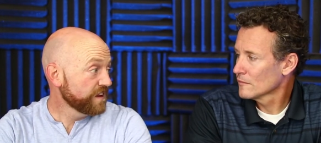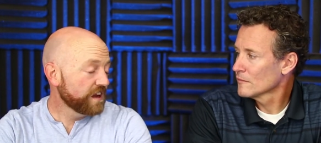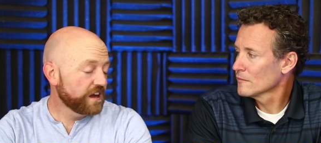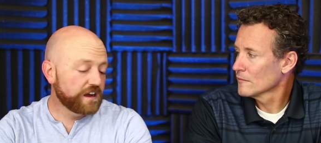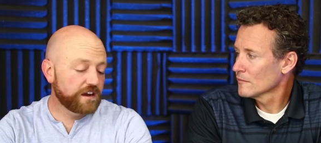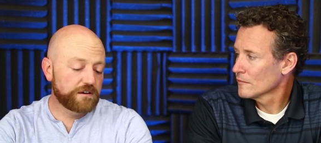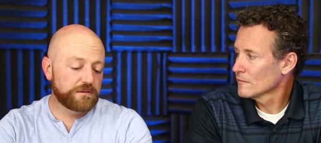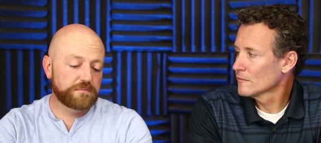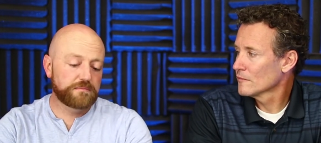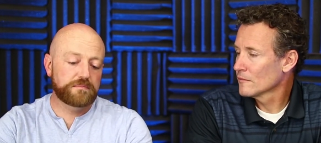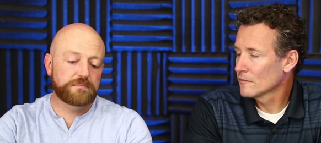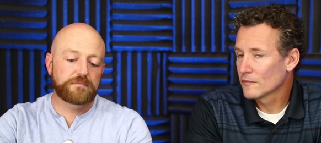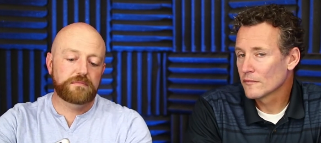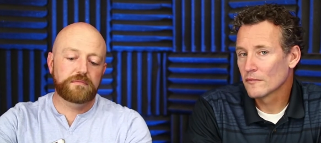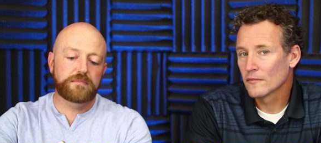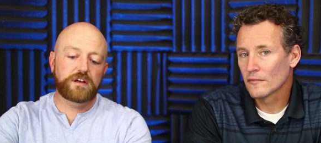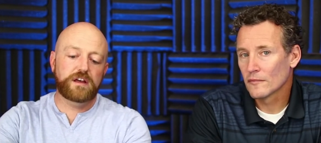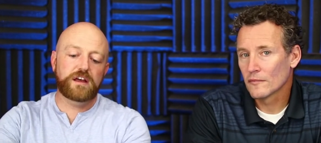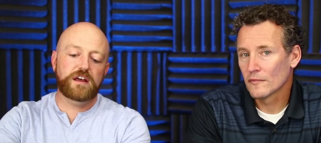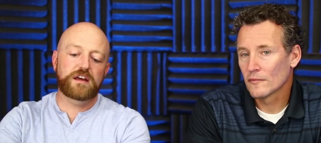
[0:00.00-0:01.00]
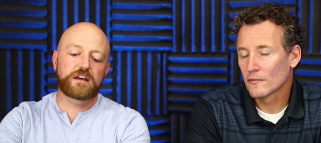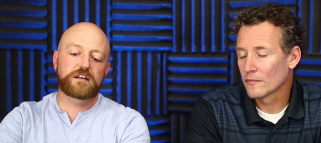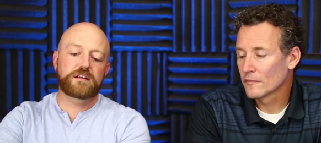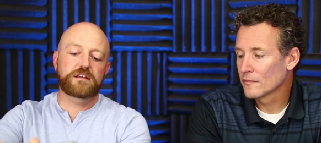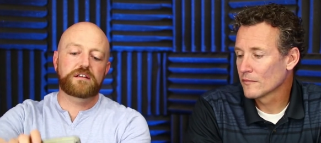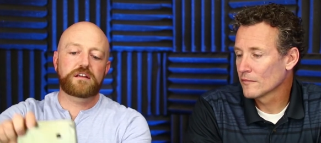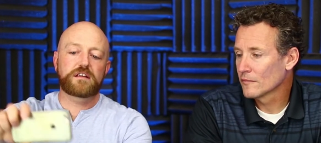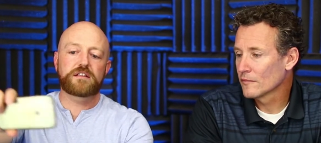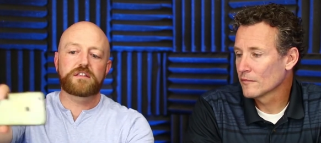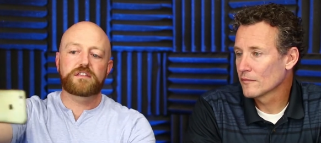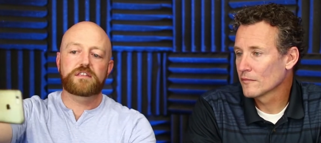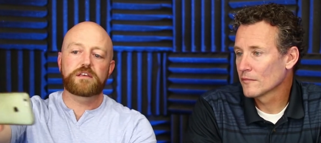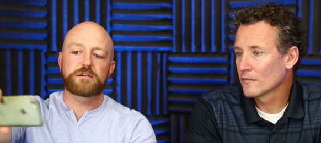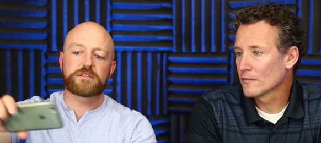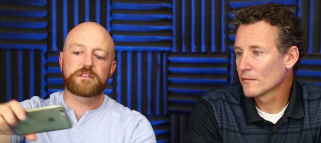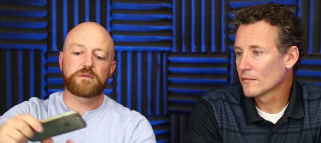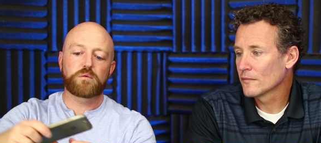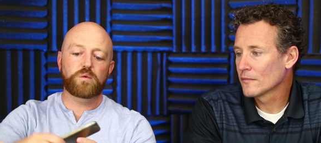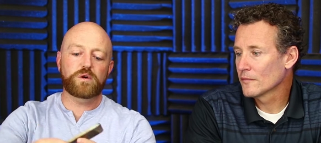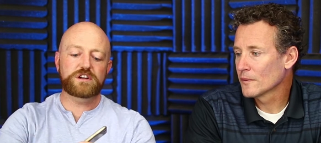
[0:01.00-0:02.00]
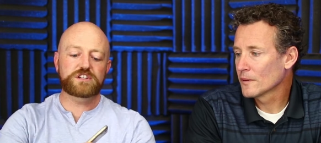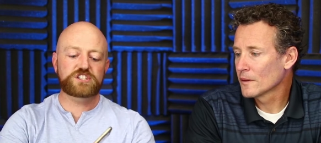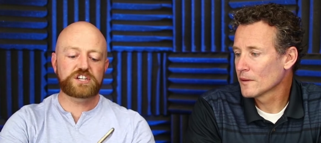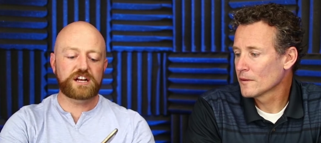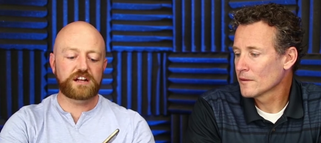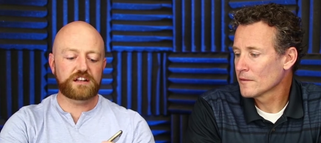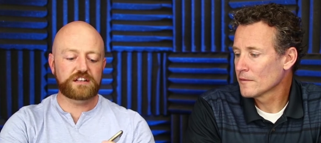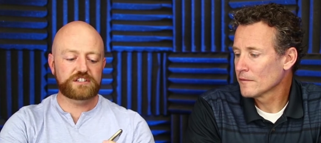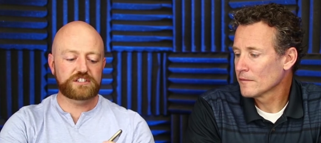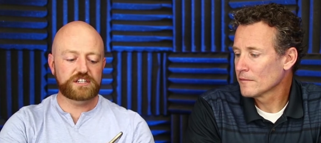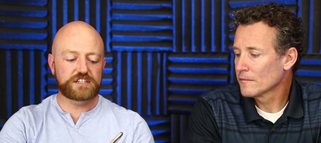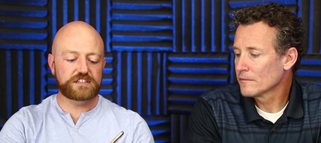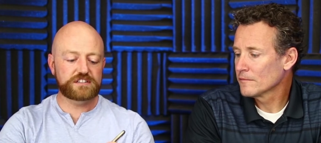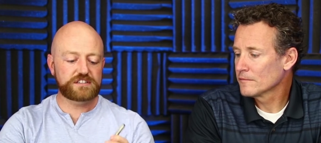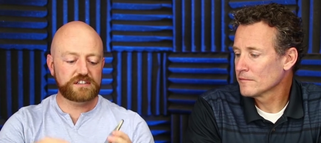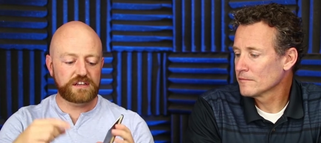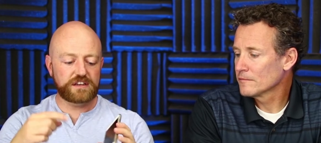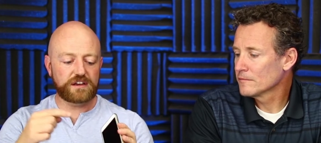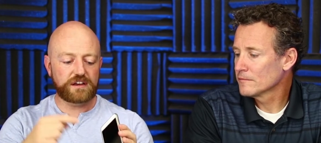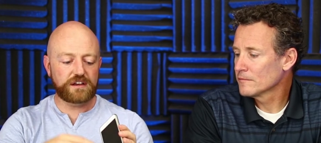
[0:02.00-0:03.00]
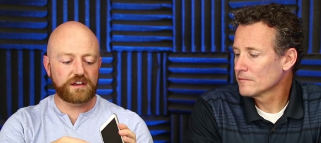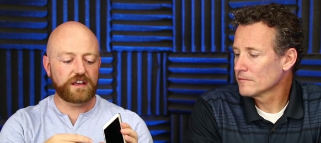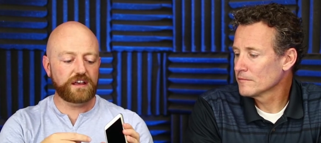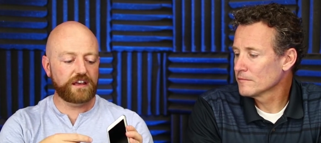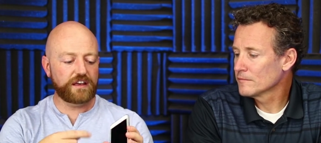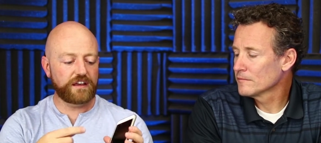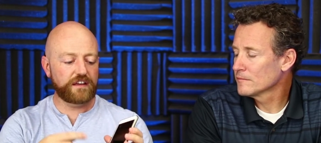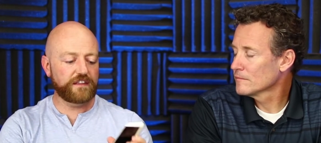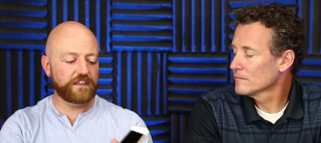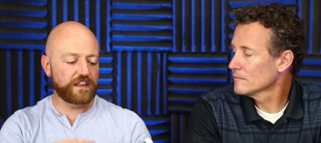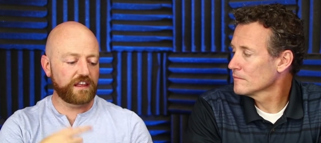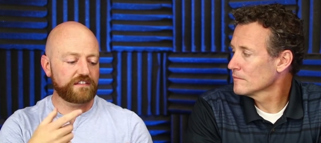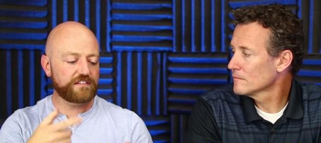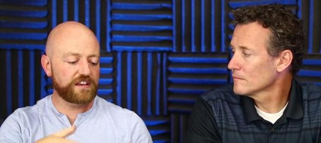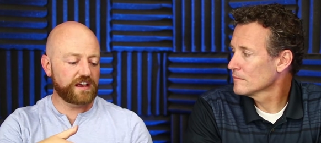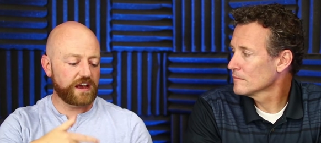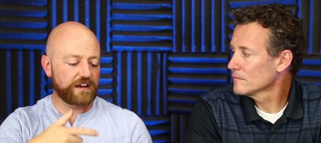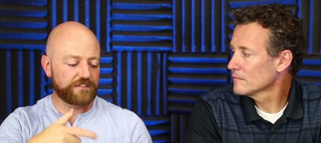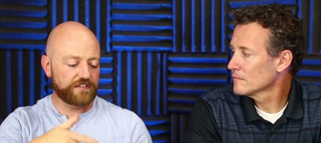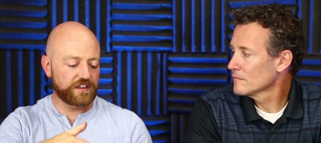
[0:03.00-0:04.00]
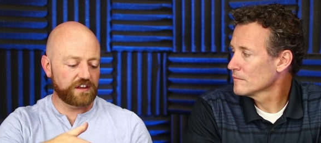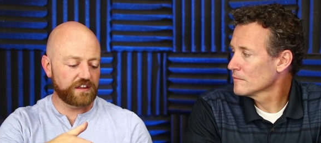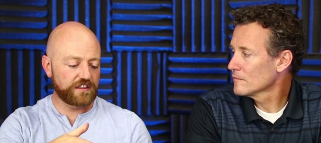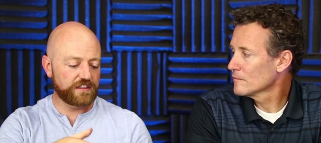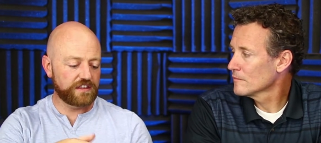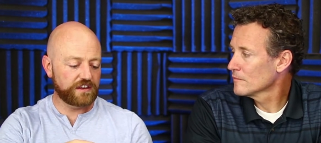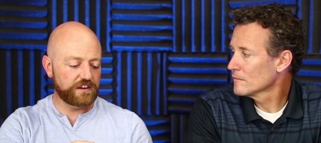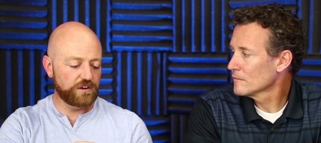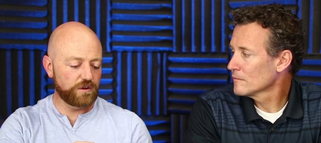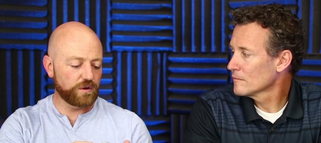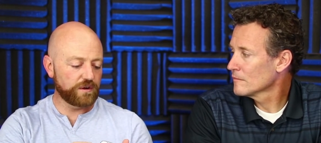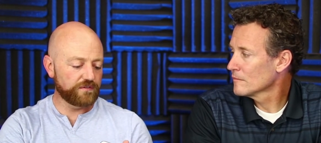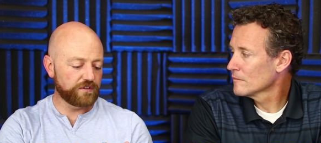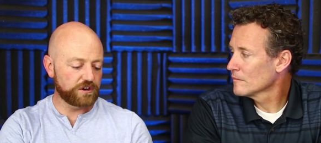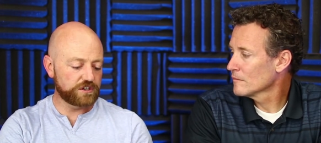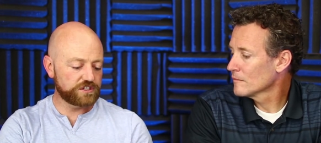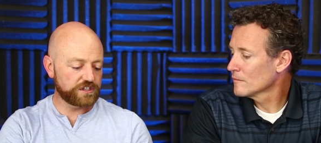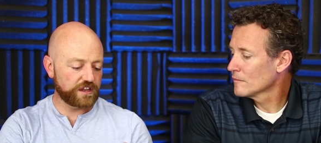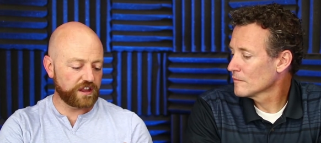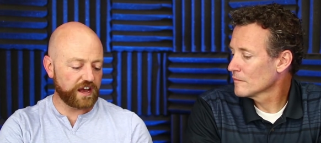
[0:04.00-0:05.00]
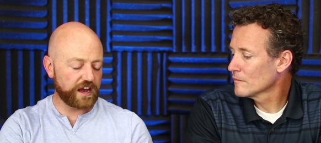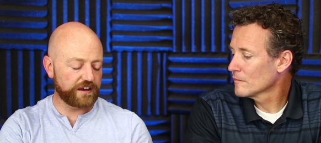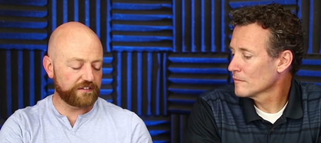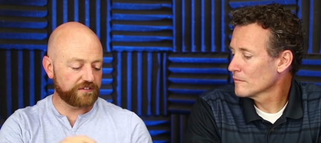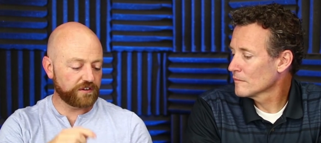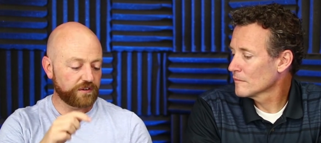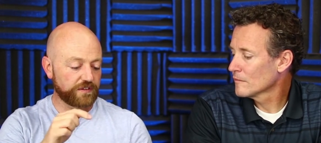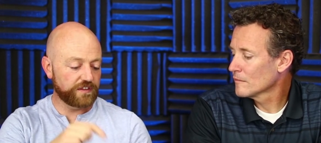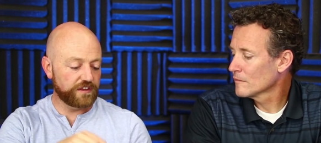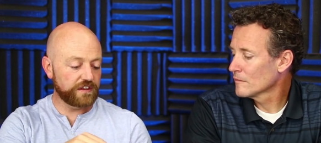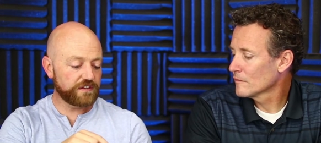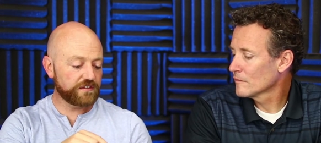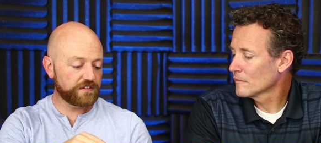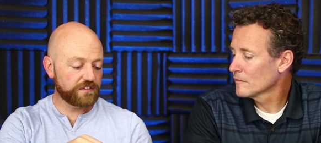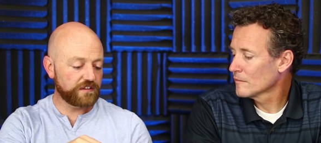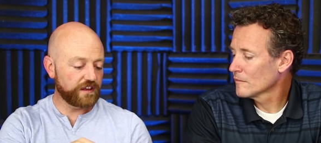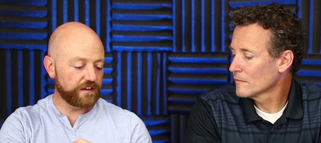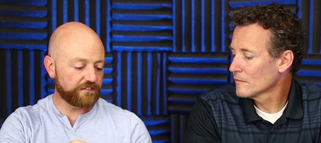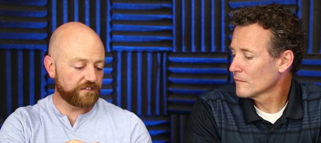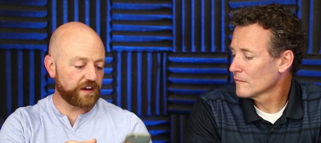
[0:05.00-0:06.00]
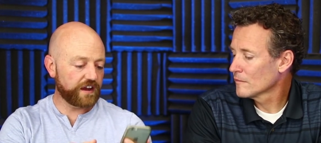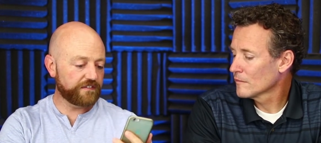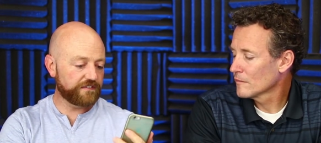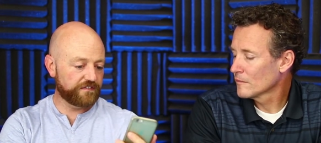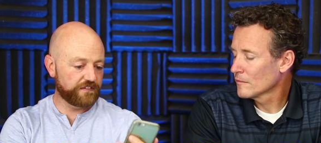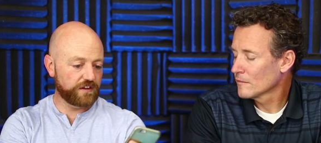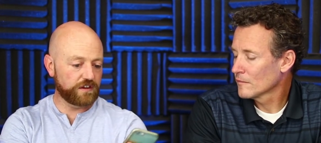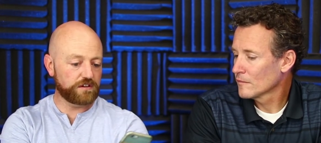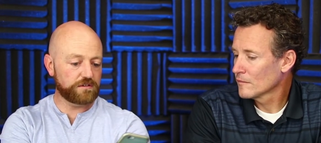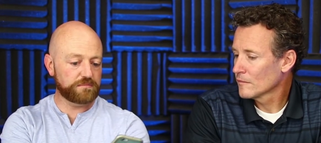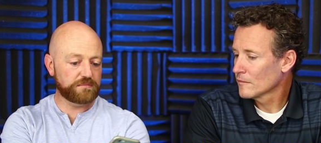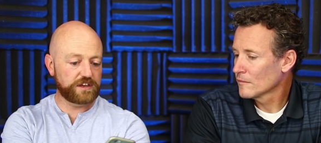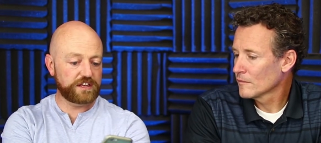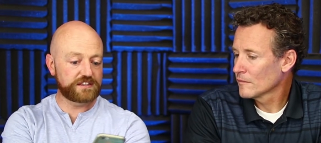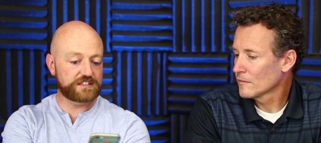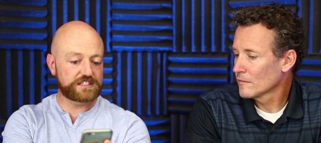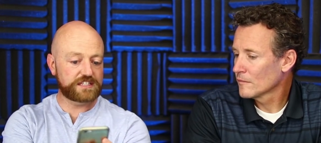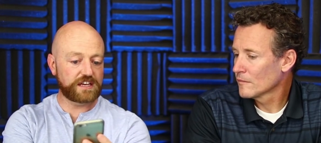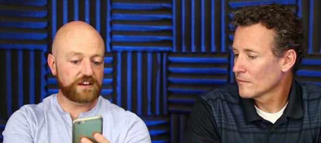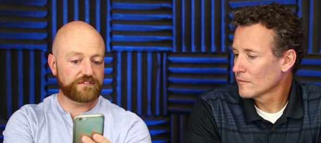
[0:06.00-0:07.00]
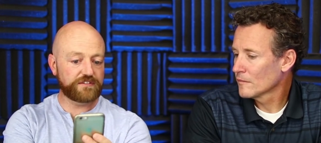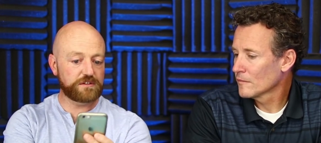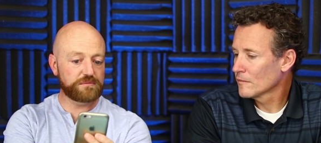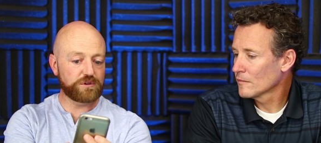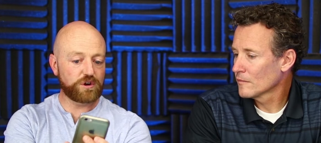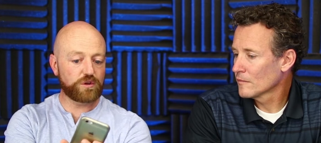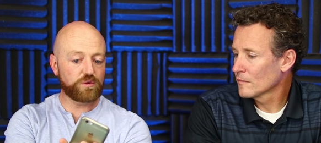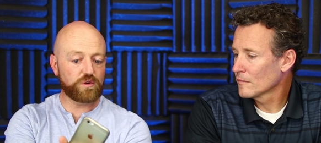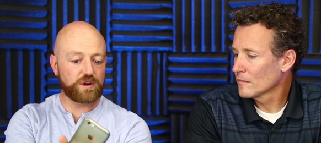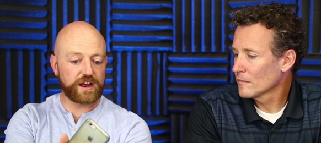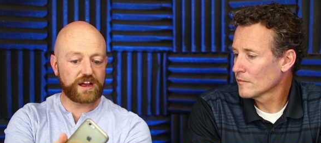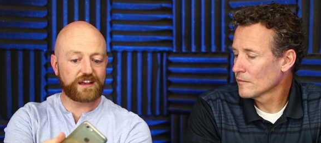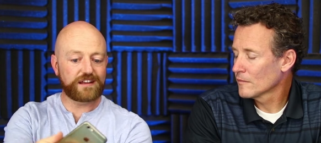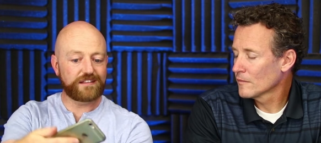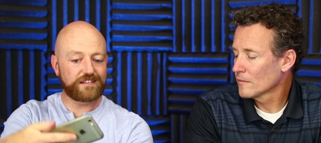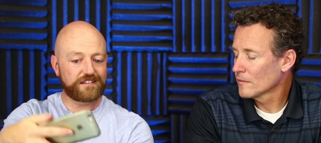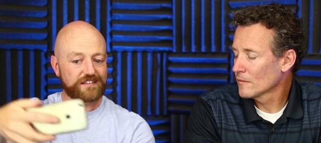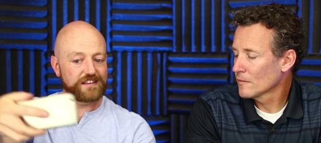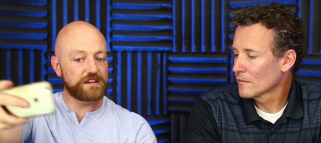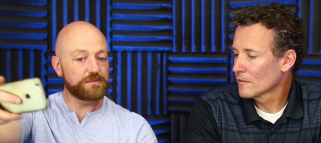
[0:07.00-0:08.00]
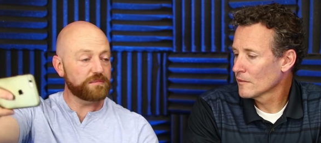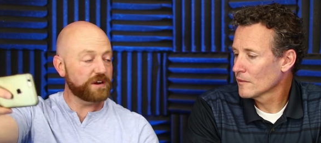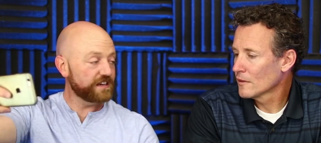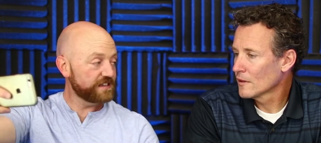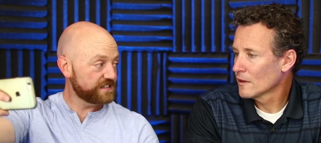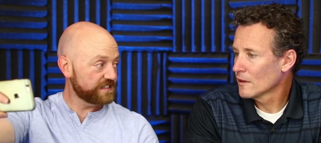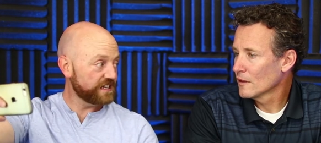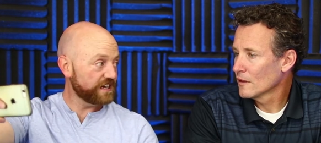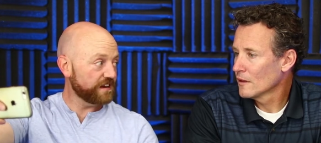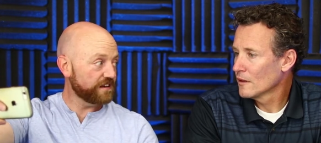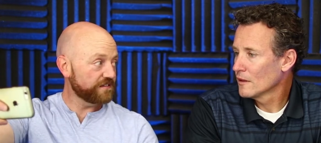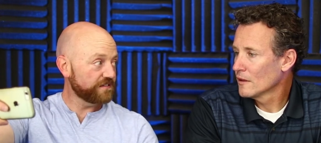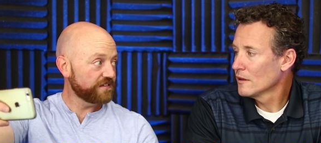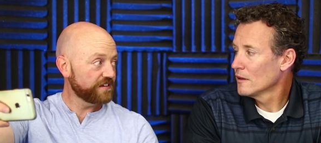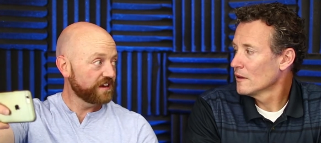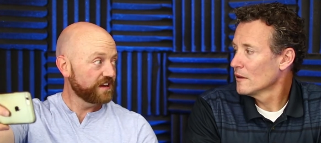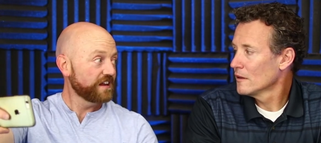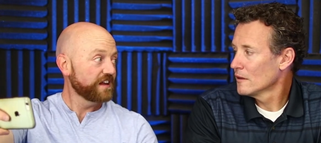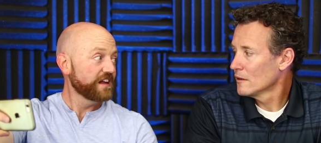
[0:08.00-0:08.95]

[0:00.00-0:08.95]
Speaker 1: Um, and the, the one challenge is, unless you have the, the newer version of the iPhone, this, if I film in selfie mode where I can see myself,